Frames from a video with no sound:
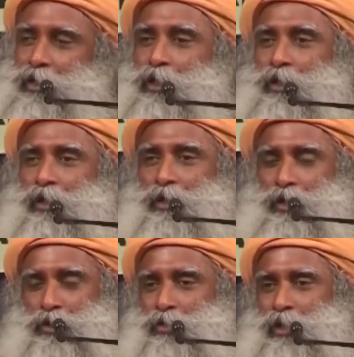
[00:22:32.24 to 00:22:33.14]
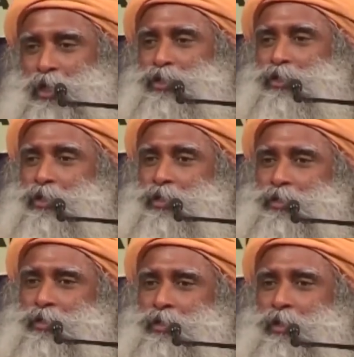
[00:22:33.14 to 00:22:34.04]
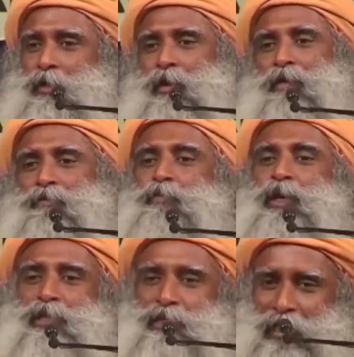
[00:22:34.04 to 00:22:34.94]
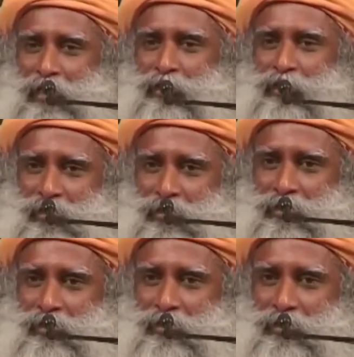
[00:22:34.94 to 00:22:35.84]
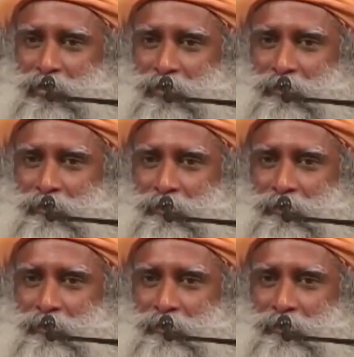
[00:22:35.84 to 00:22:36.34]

consolation is, everybody is like this.